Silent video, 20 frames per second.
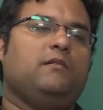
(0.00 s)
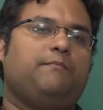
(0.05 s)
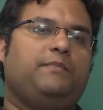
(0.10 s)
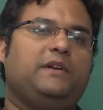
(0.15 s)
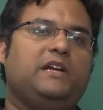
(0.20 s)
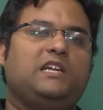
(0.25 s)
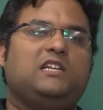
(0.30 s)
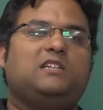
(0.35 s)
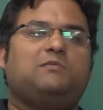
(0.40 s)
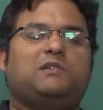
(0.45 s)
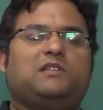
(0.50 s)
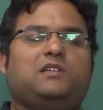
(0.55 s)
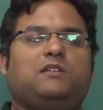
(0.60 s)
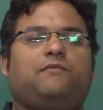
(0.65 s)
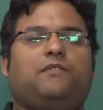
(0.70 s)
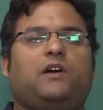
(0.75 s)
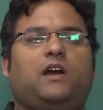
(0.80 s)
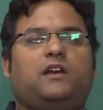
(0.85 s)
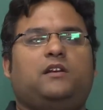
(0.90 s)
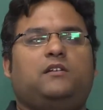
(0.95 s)

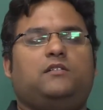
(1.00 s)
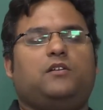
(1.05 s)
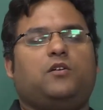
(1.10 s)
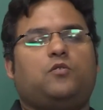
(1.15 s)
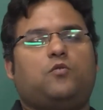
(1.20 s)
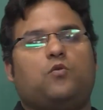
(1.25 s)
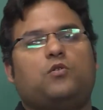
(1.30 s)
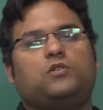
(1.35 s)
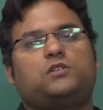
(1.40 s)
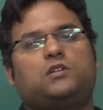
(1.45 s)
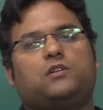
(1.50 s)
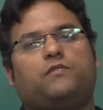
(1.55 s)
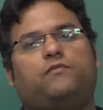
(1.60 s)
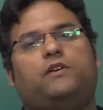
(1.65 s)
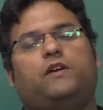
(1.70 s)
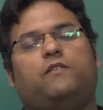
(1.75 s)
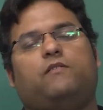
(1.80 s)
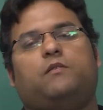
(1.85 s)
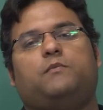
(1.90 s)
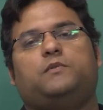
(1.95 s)
pre-specified the course of
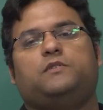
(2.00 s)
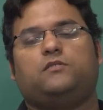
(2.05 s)
development.